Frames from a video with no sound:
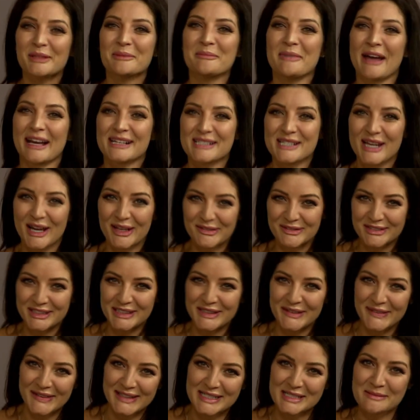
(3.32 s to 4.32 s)
Welcome back to
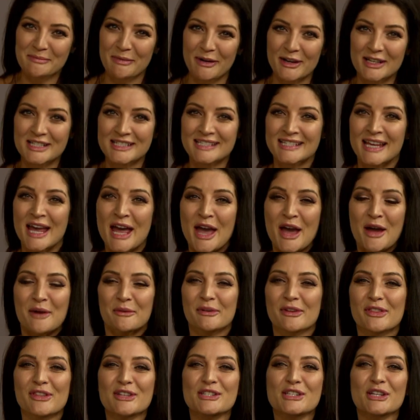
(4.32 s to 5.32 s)
Afternoon Express.
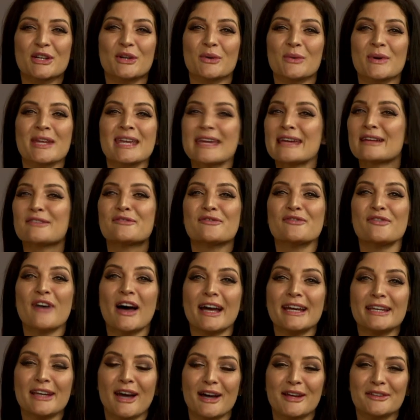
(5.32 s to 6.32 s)
With a degree in
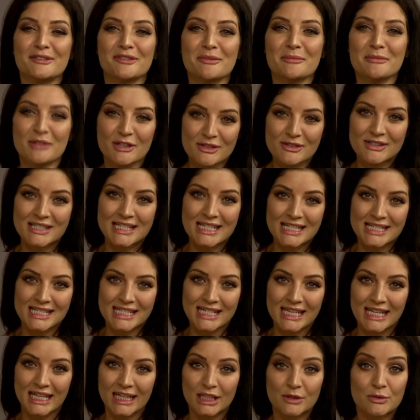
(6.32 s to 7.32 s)
fine art from
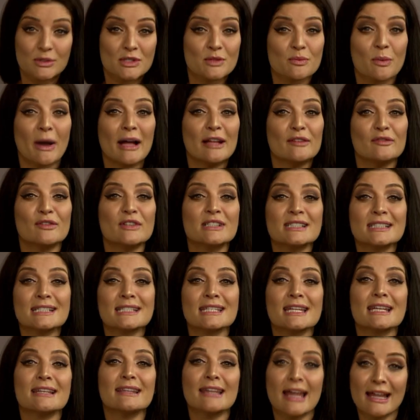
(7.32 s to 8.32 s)
UCT, it was while
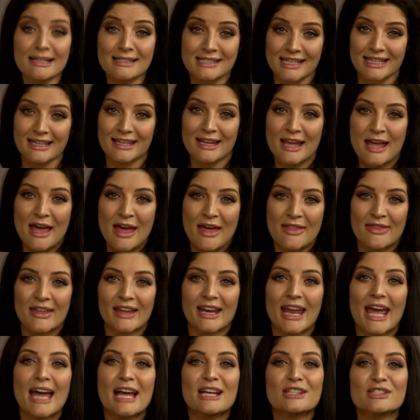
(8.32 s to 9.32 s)
visiting London
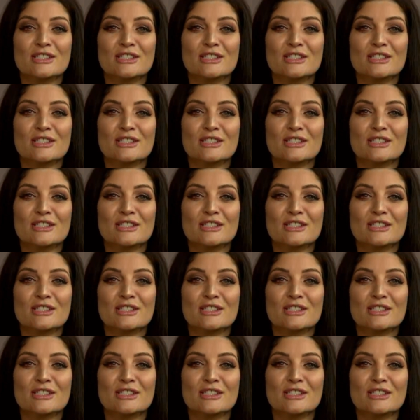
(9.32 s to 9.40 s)
that